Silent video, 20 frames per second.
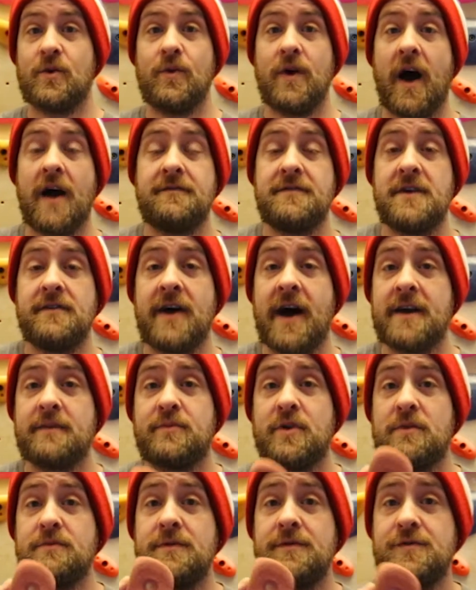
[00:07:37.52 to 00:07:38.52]
I've never had a
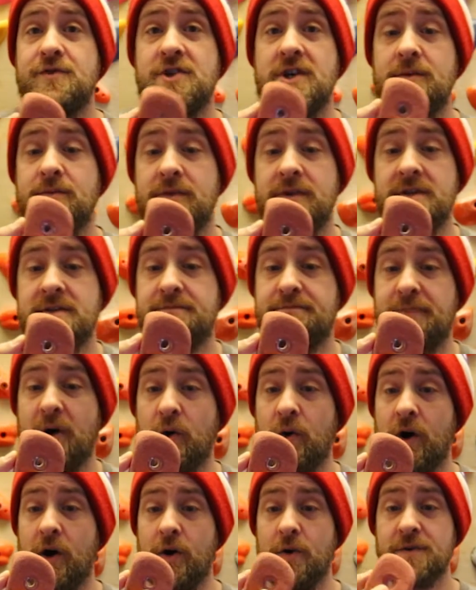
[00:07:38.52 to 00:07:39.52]
problem with Jim when his
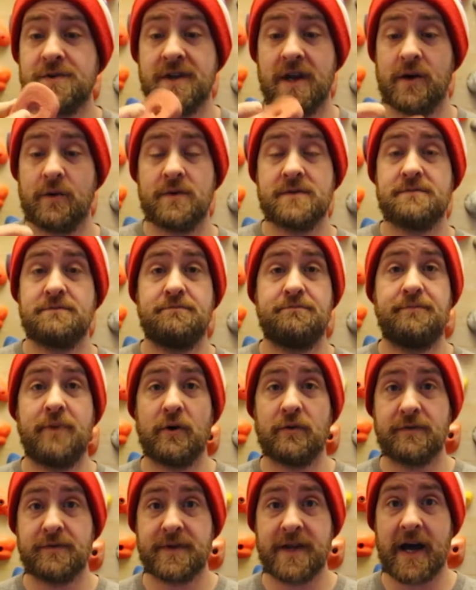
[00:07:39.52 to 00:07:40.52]
bolt holes. They always
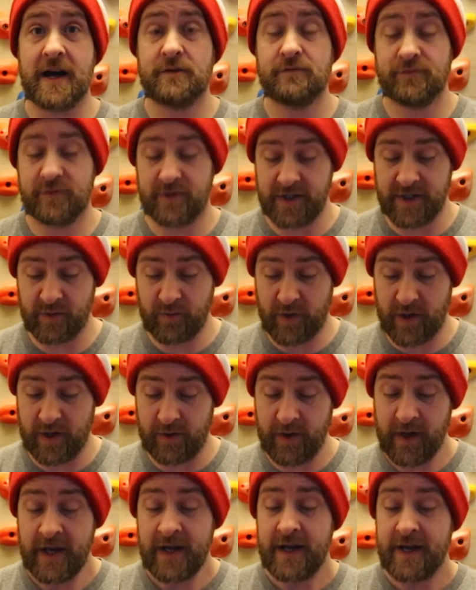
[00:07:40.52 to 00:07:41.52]
bolt down really
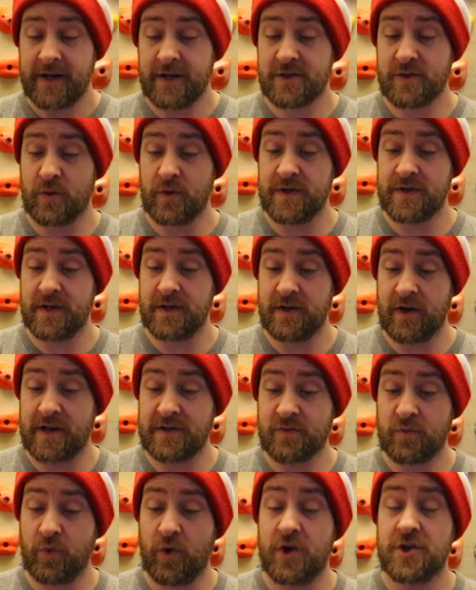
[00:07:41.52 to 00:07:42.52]
well. And there's always a
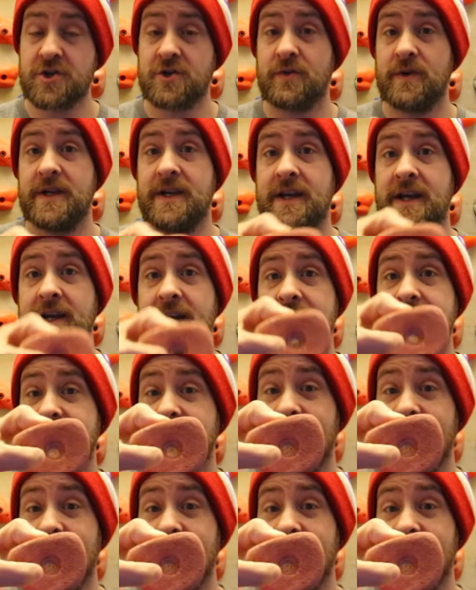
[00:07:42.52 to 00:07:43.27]
nice washer in here, and it's